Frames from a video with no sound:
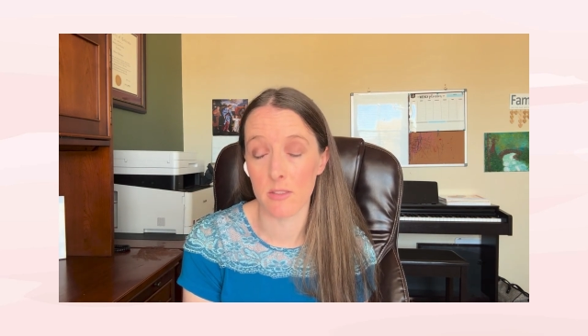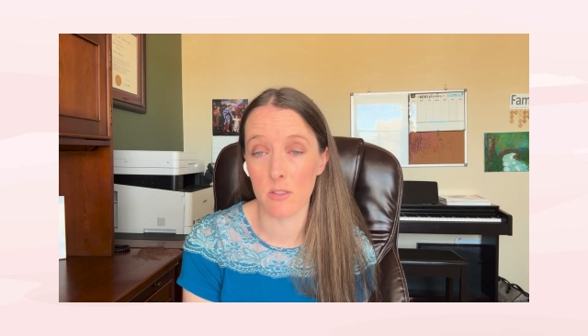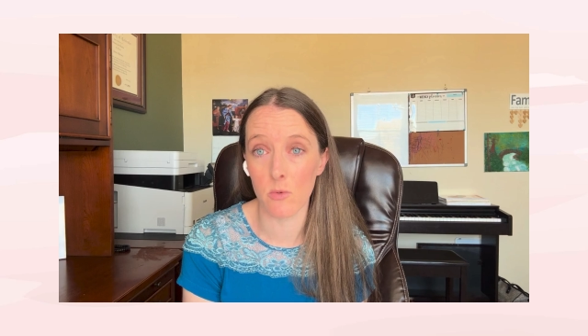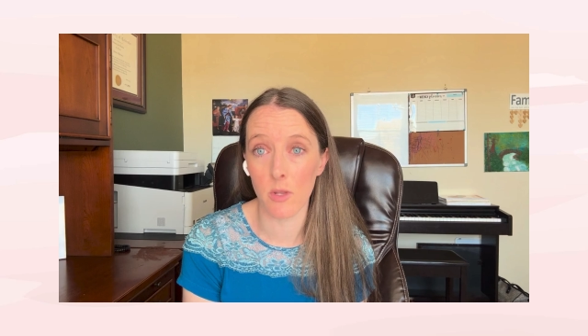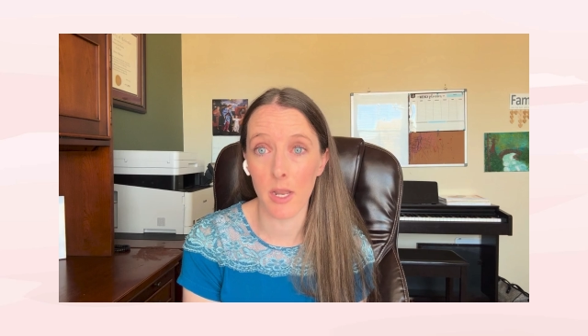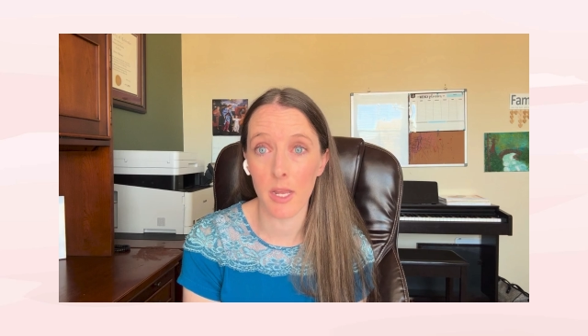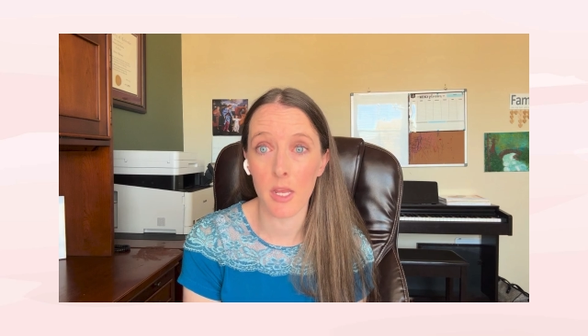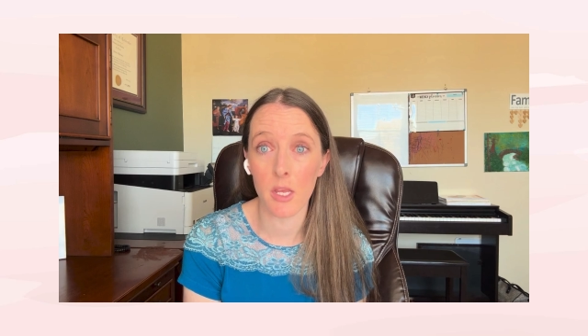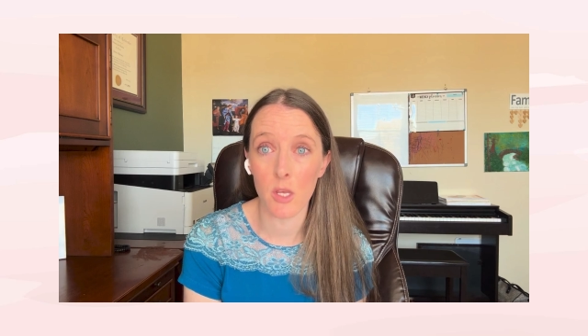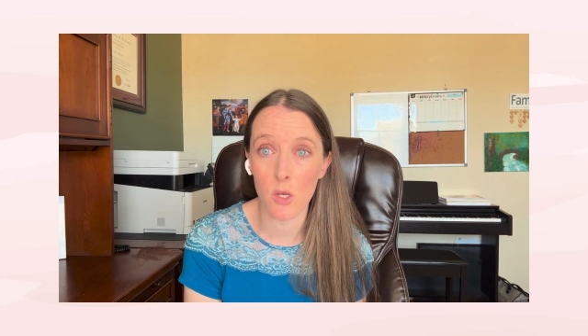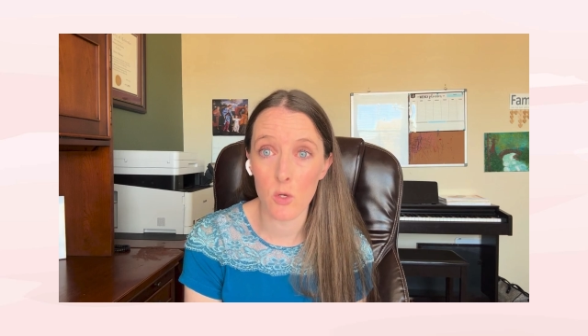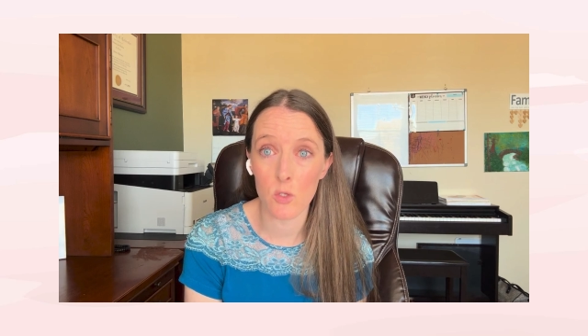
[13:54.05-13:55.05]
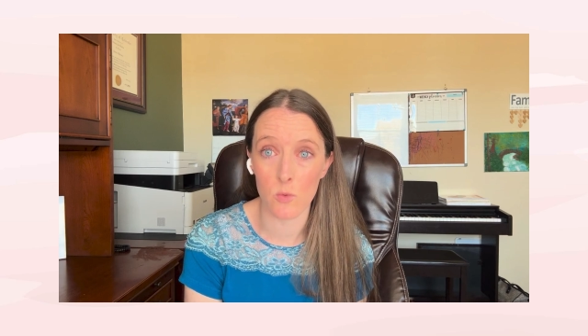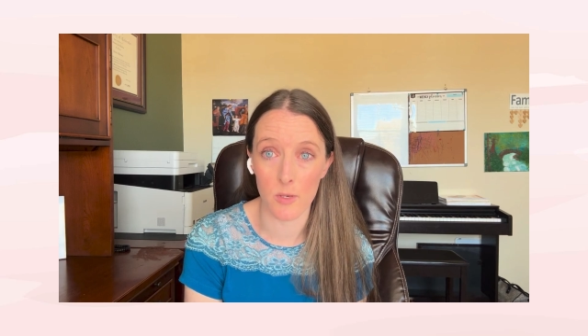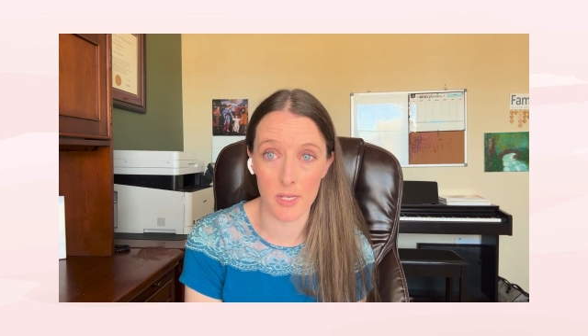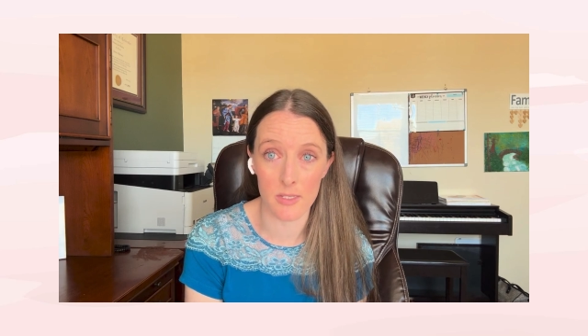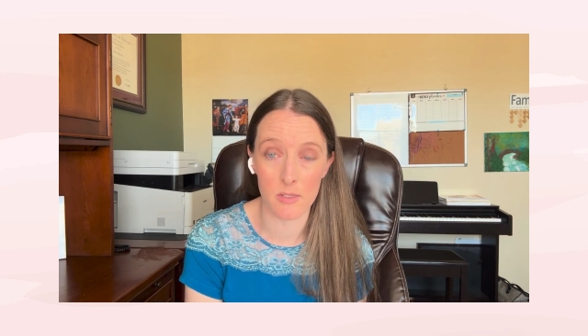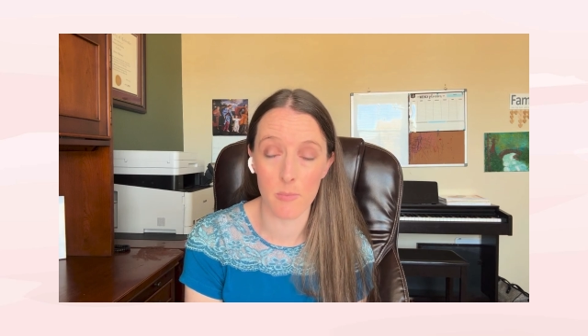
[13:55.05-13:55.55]
So not a huge
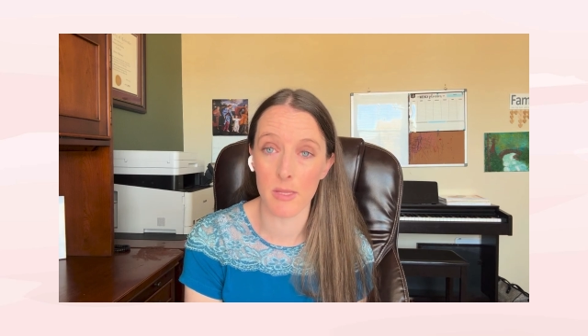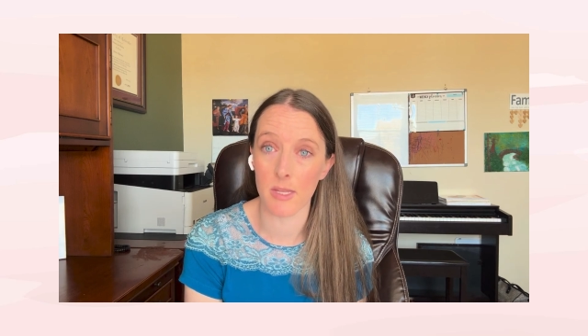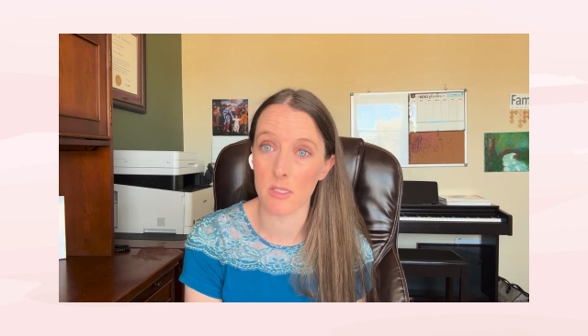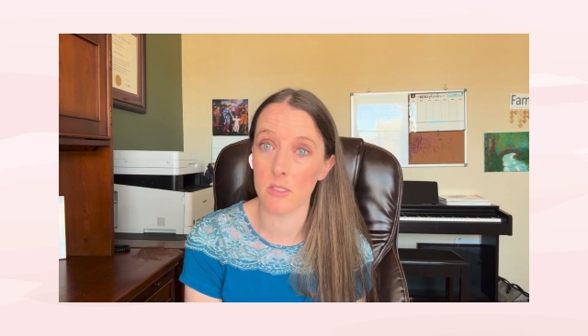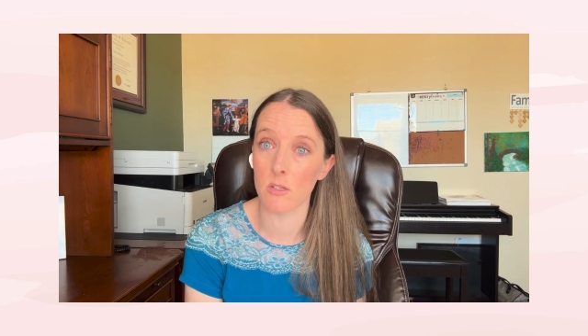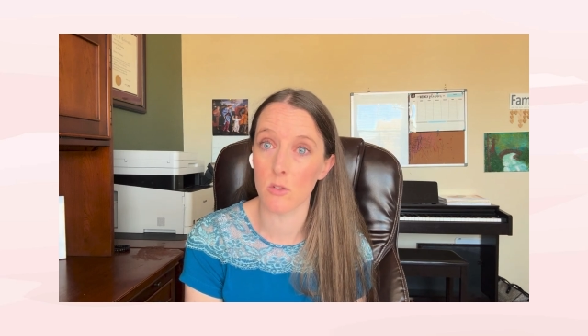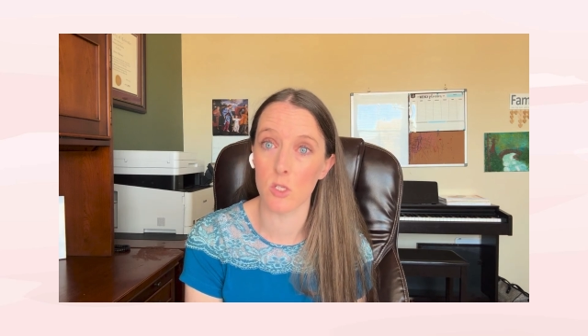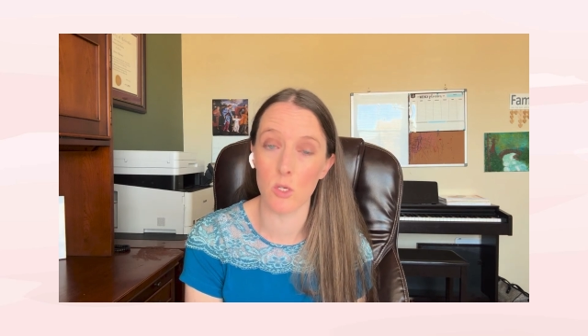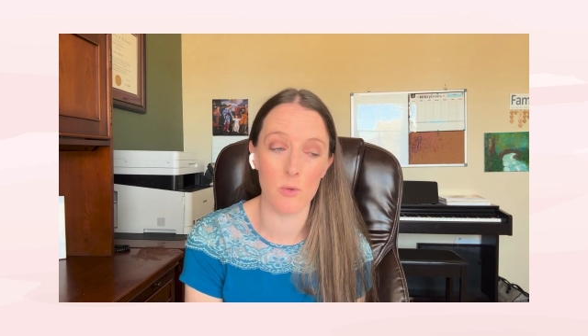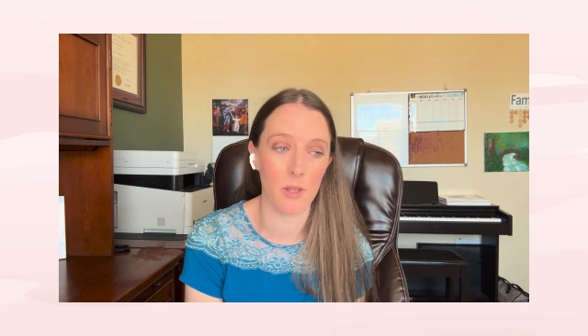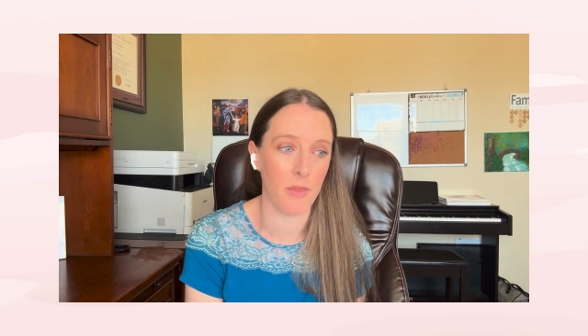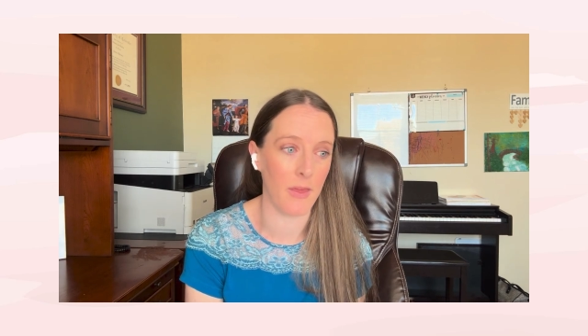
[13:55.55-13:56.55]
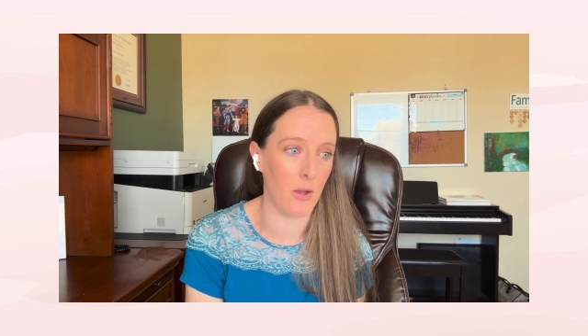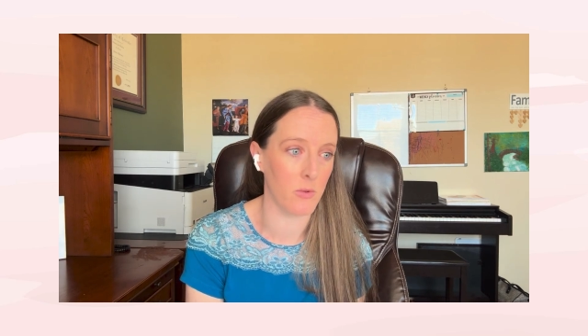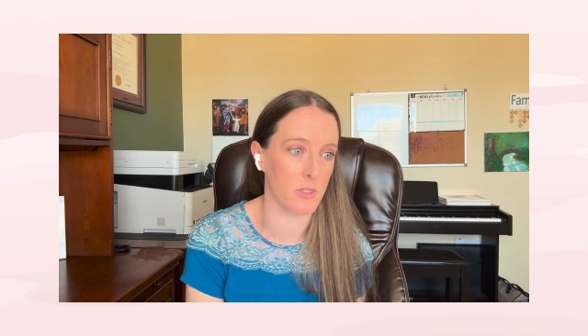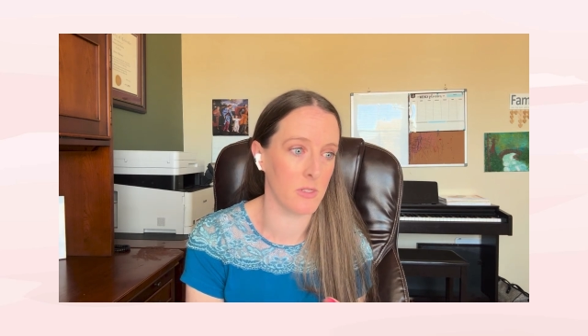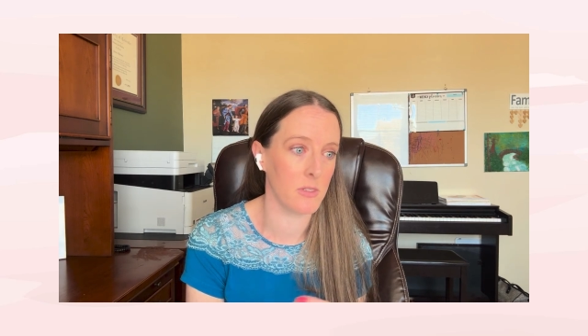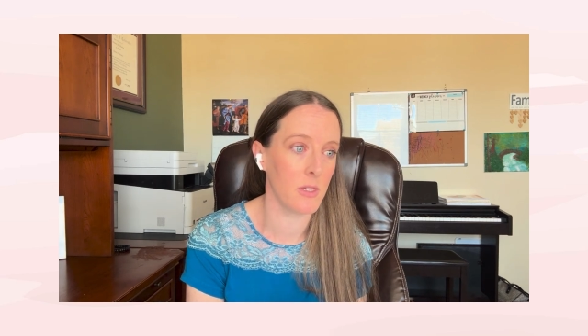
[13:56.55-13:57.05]
risk, but that's still 2 in
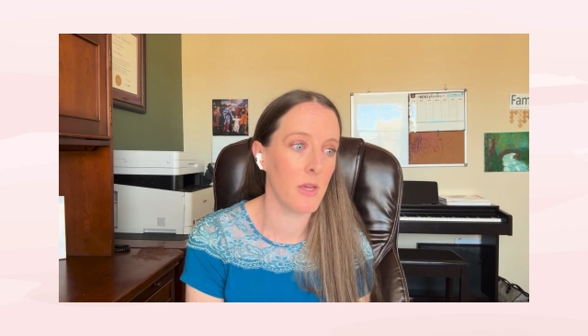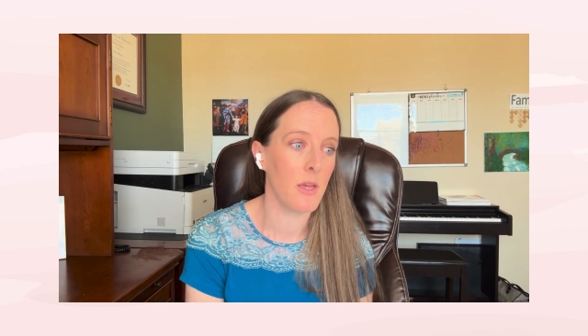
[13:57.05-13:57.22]
1,000.